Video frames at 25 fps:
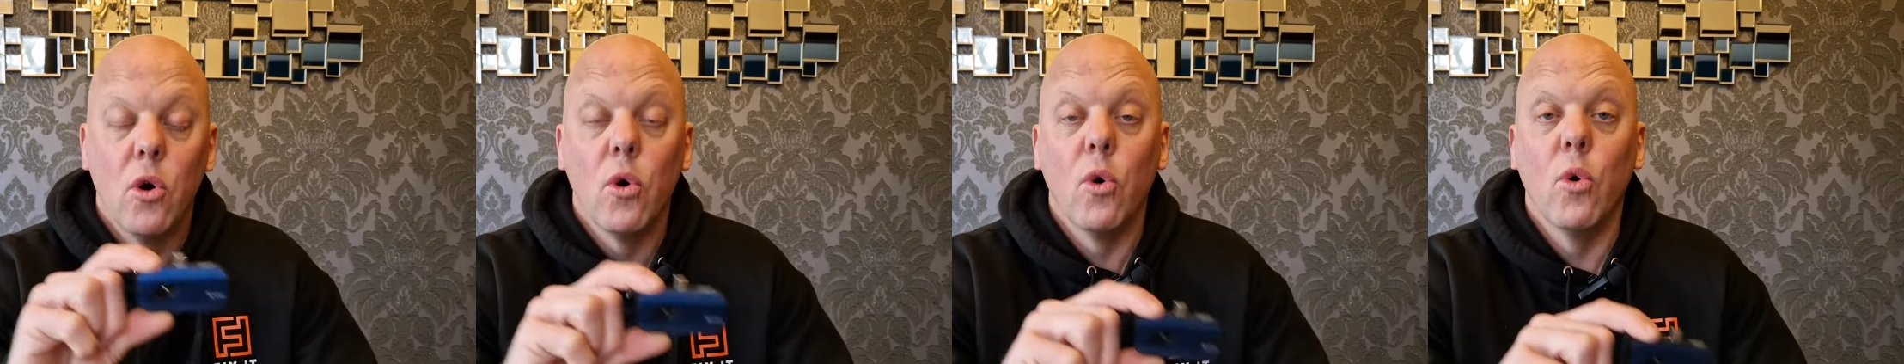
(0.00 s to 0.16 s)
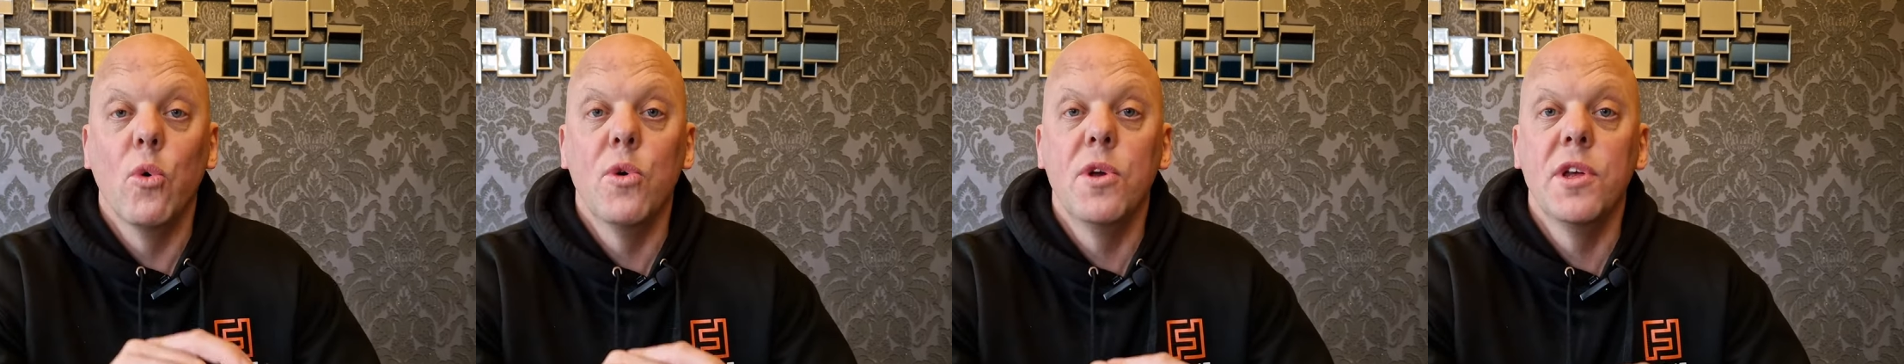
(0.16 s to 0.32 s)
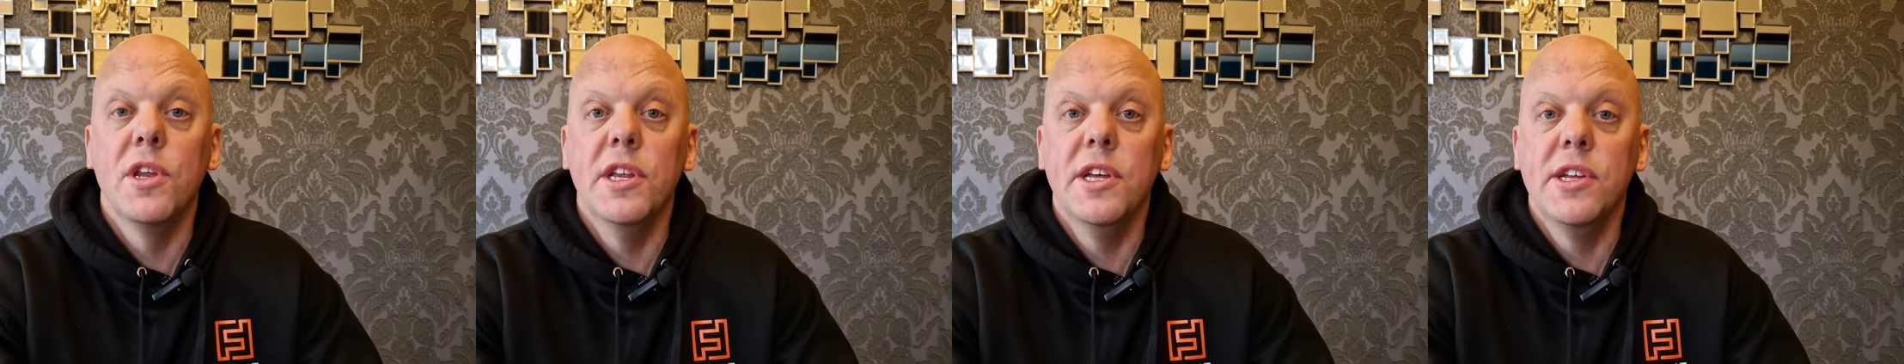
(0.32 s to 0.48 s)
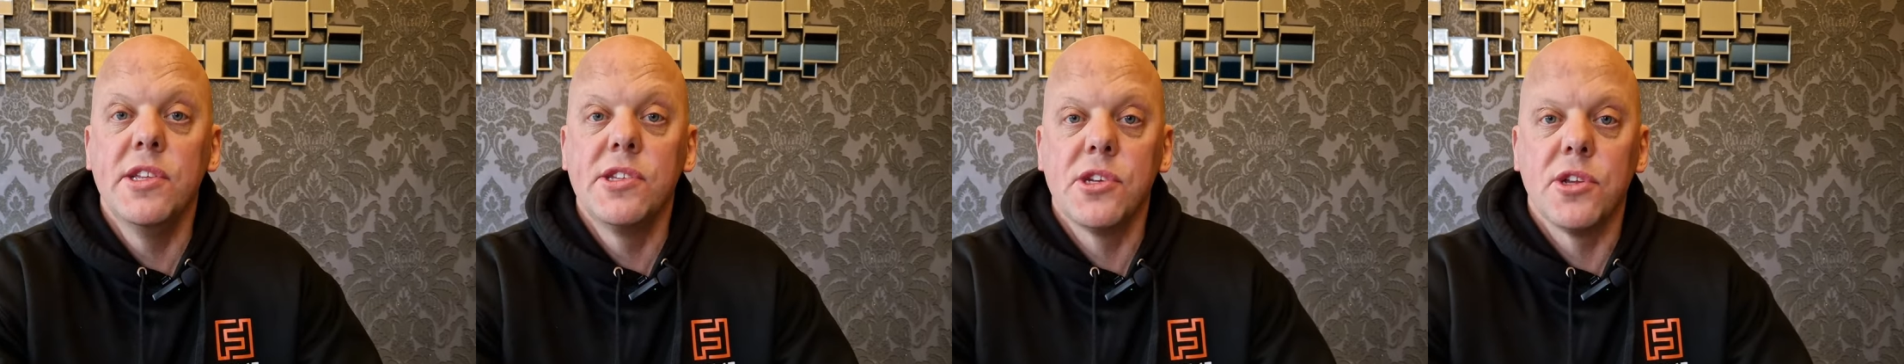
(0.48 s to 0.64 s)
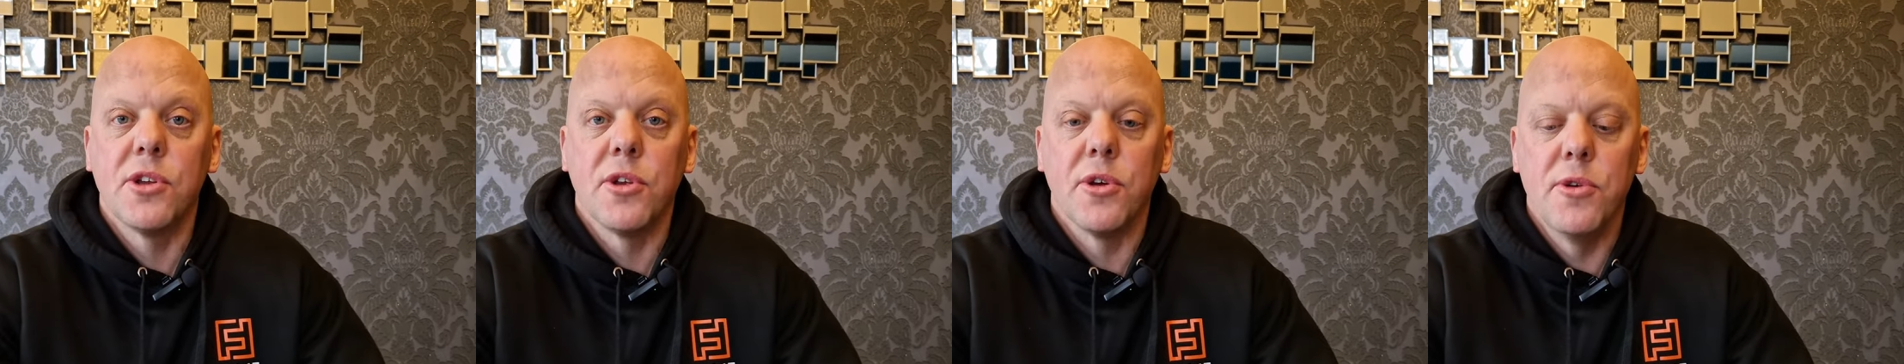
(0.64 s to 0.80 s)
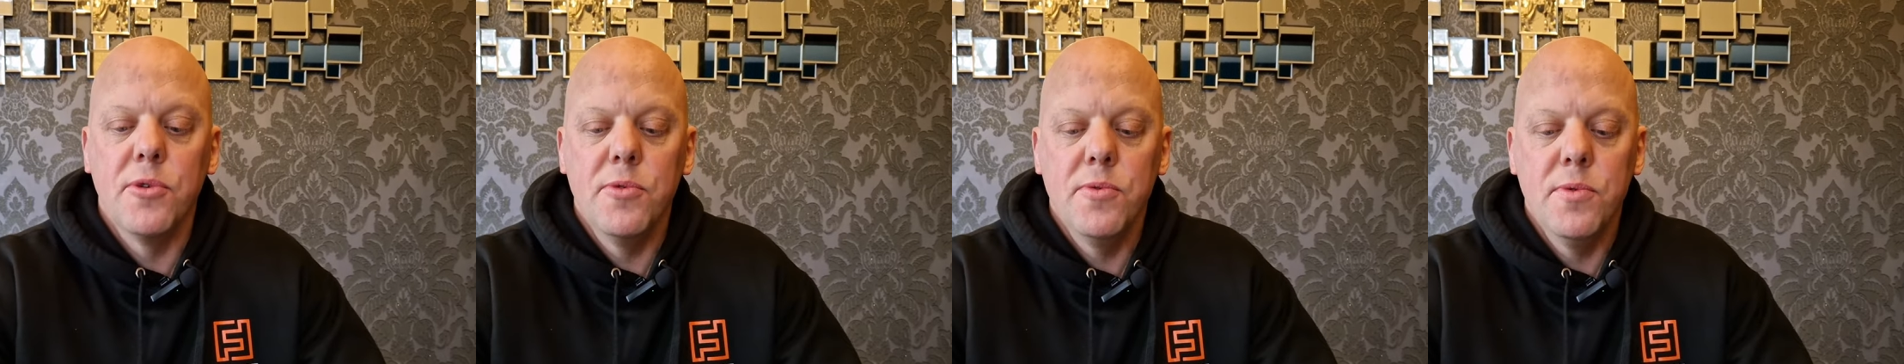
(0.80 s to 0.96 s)
All you need to
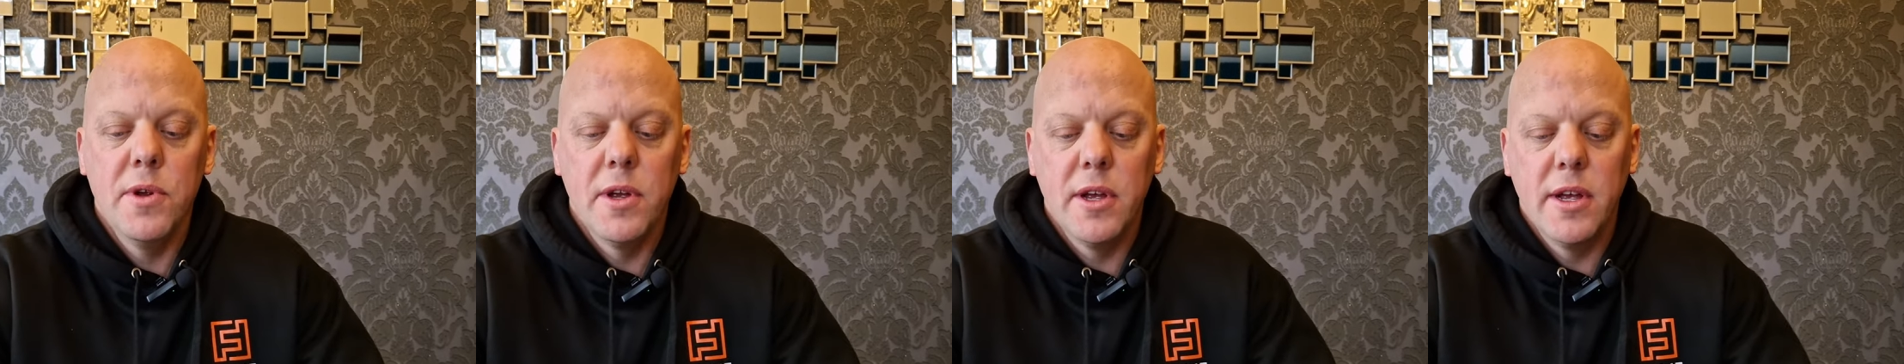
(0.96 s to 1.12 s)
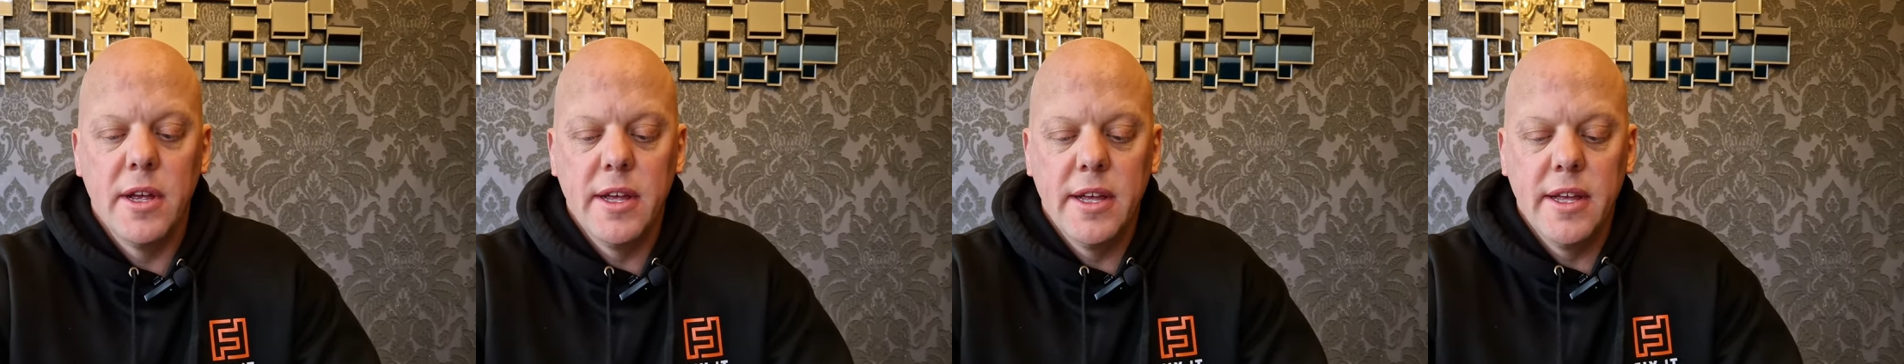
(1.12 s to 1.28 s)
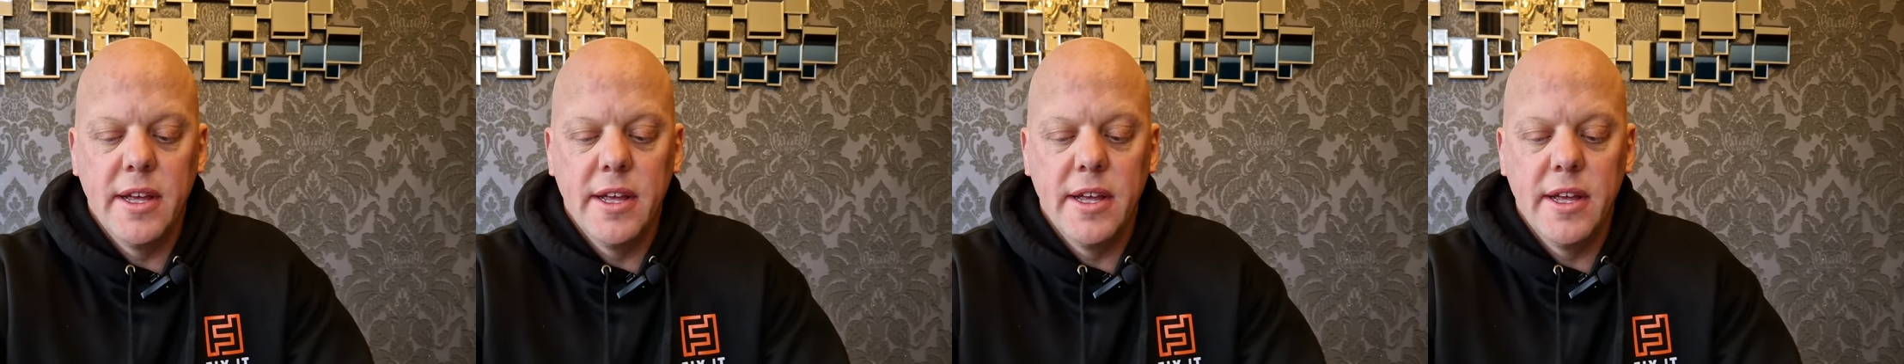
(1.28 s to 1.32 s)
do